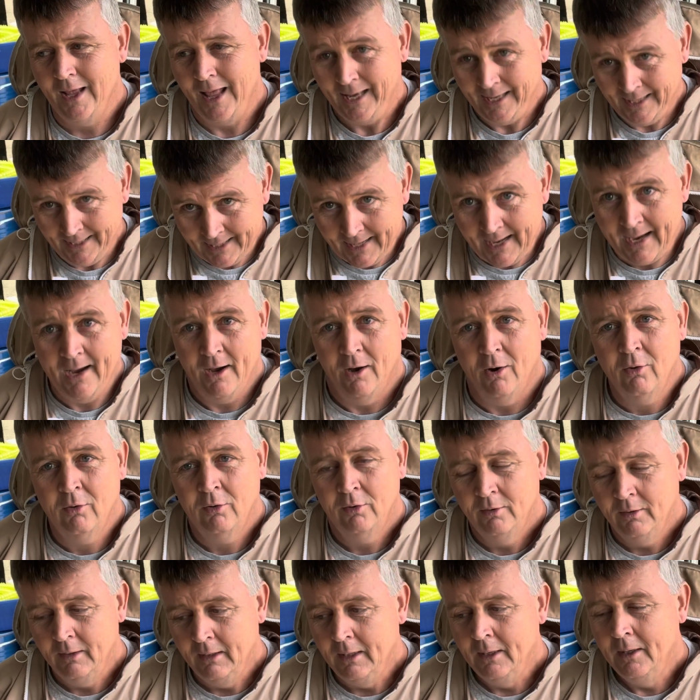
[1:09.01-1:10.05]
now
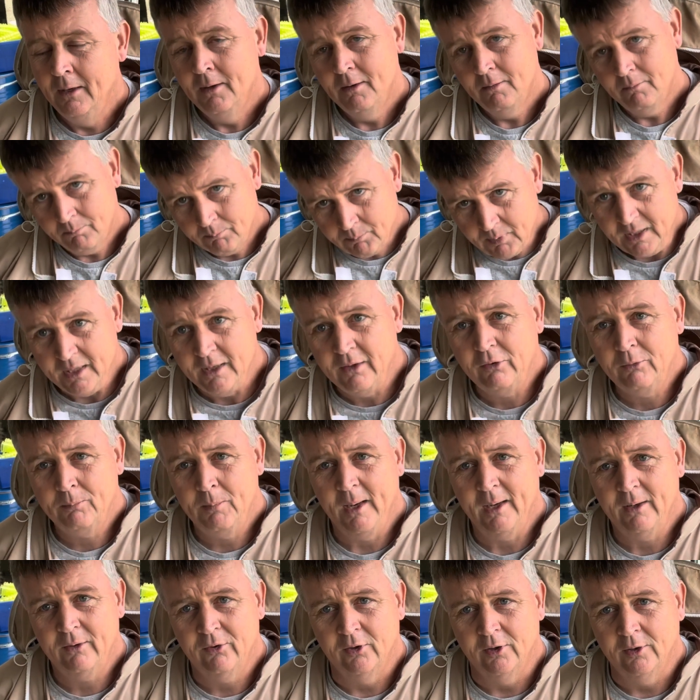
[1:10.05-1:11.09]
be
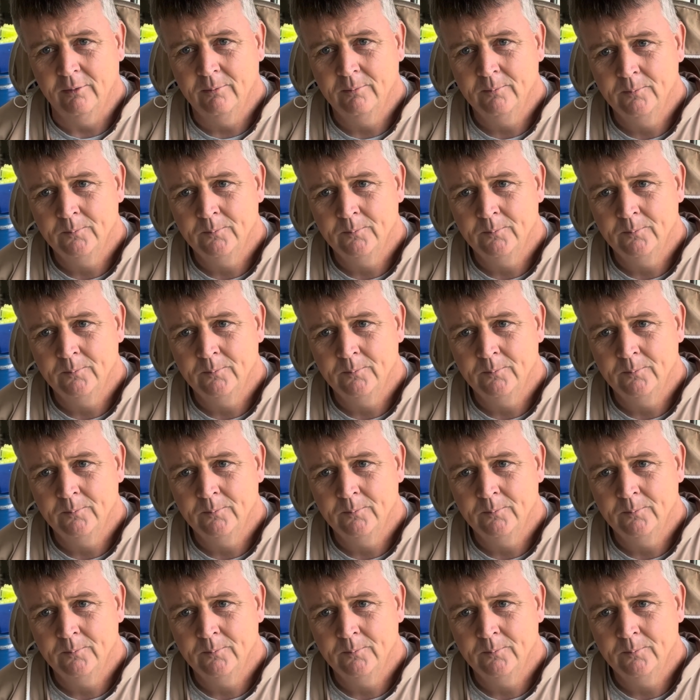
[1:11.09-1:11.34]
expecting?